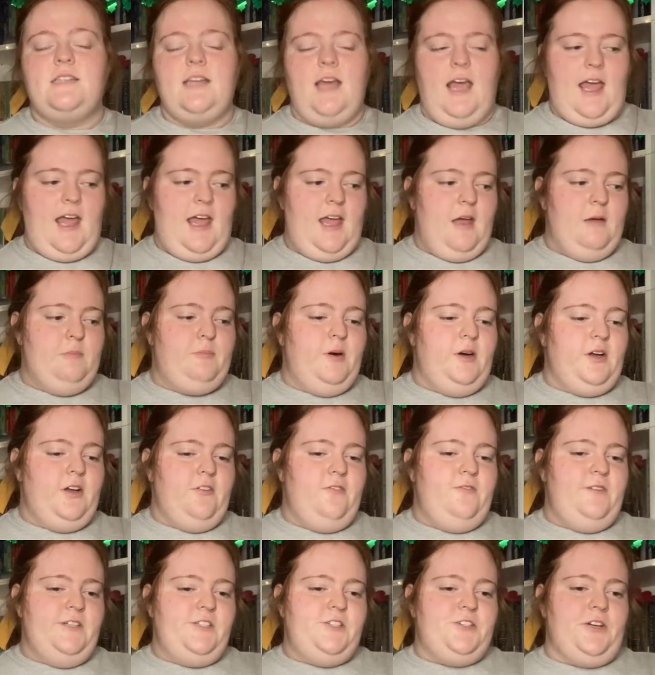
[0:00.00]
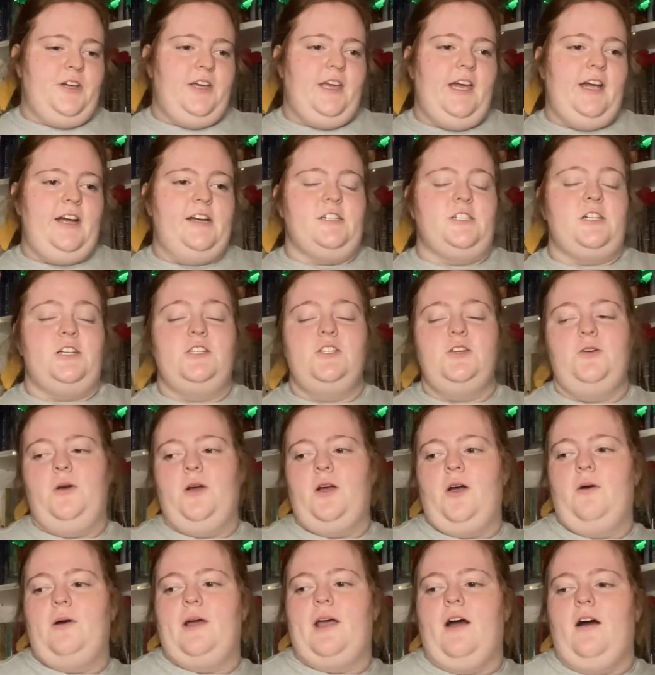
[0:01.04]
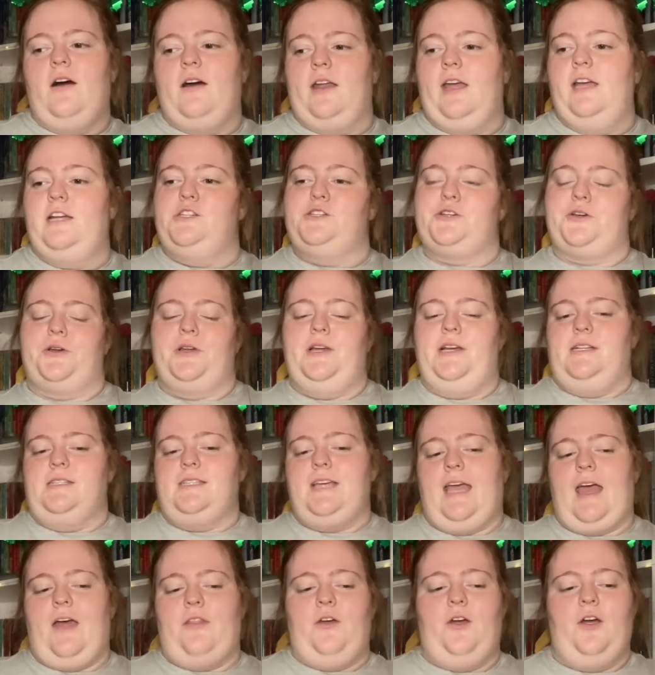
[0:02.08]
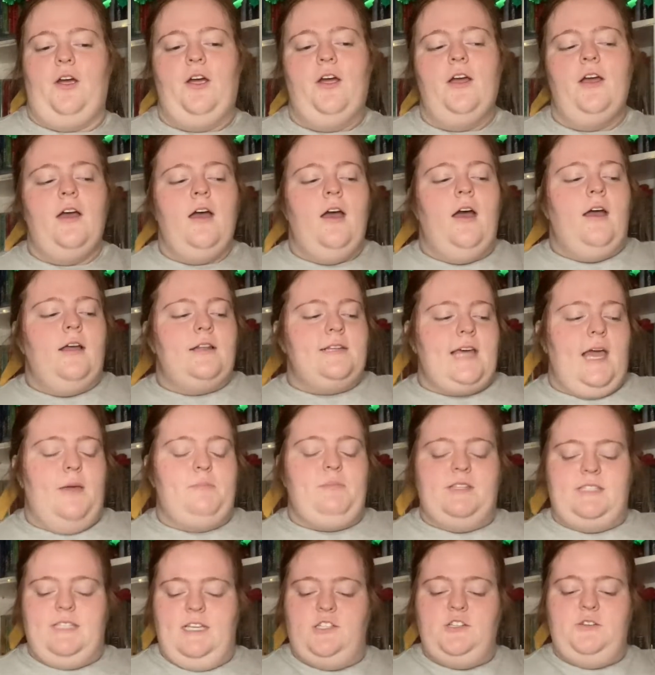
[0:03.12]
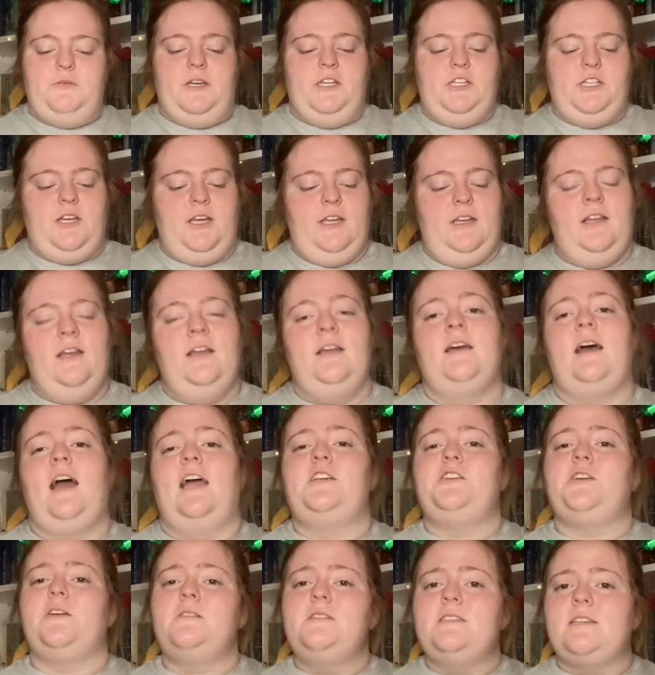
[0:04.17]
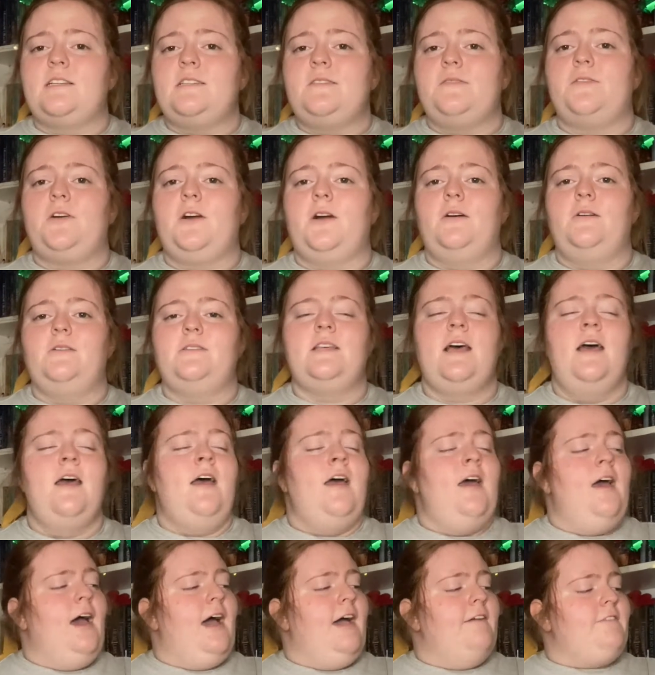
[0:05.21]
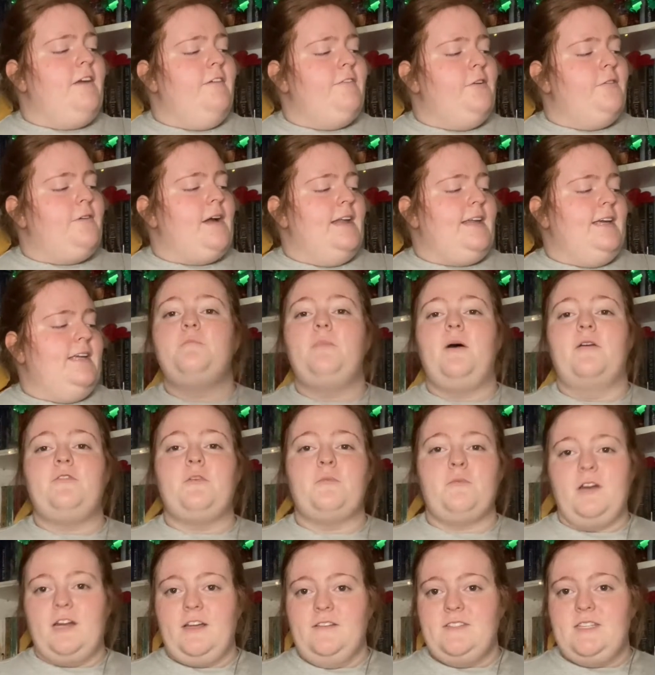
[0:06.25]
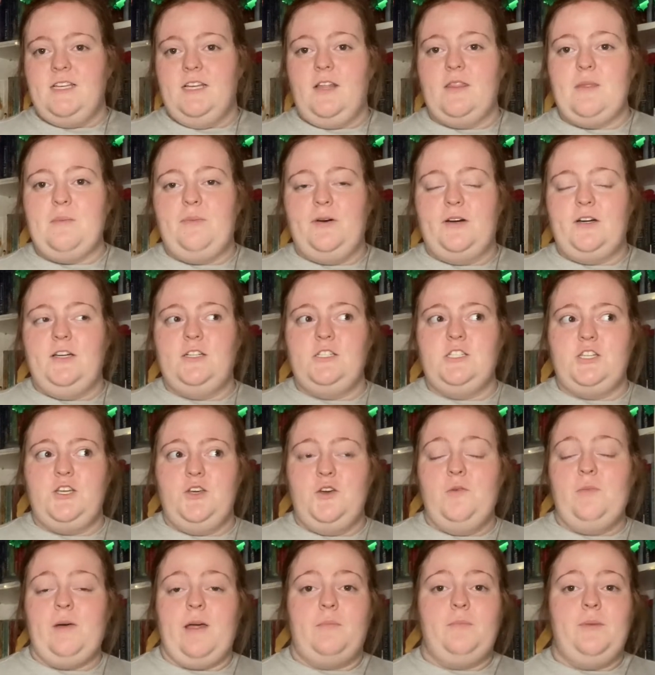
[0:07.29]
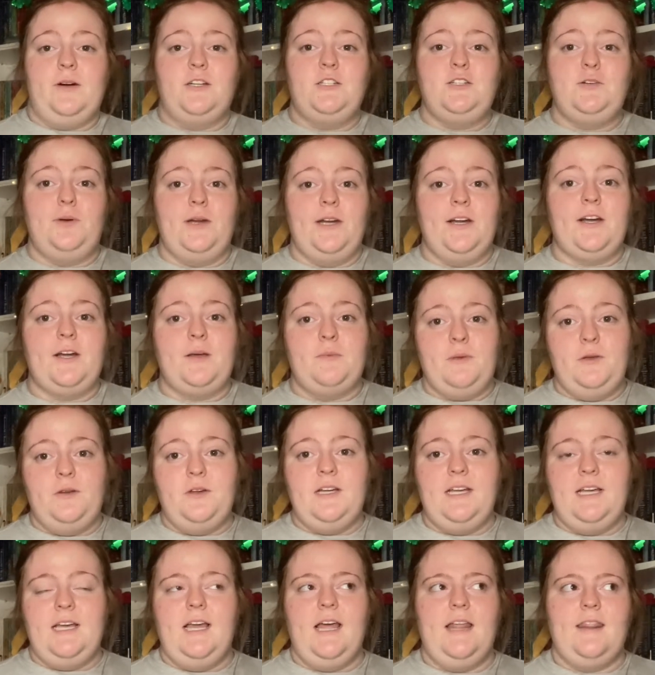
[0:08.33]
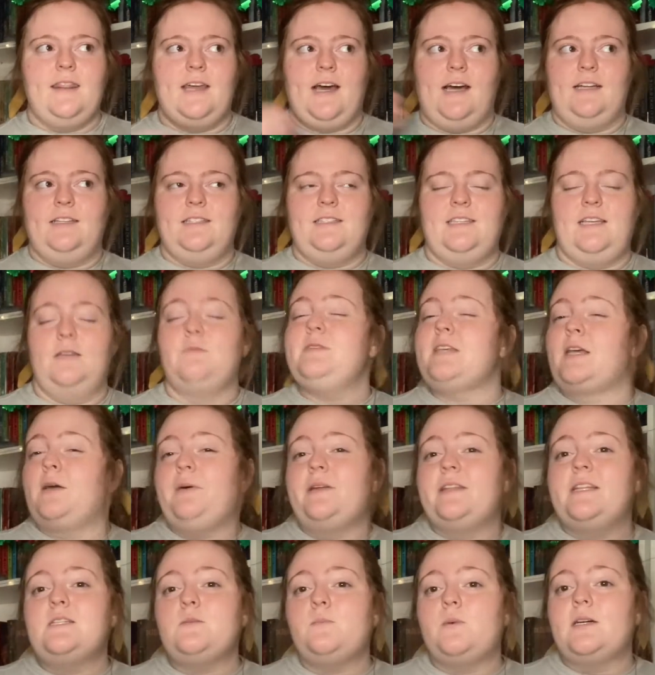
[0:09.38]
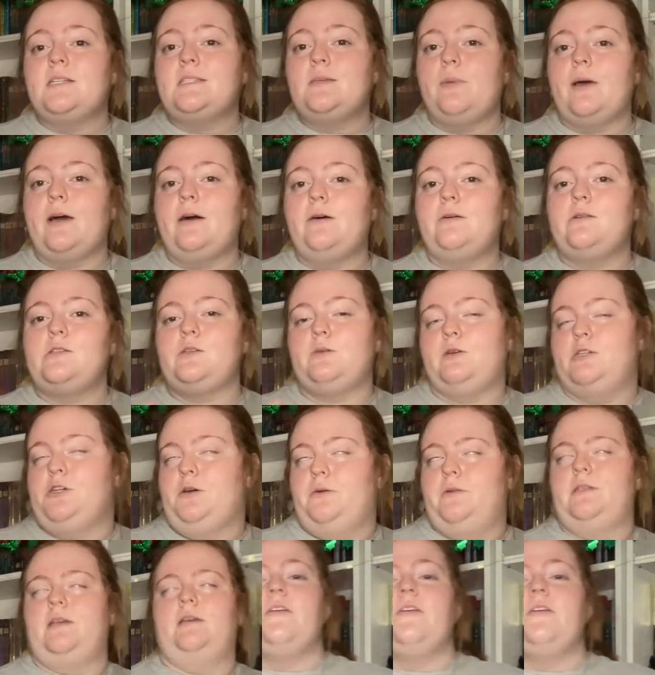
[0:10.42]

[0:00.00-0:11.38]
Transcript: a book featuring characters who are going on a journey together type of situation. I chose Six of Crows. I've never read it, but from what I've seen on the booktube and book Twitter community, that seems like what this book is about, so I chose it.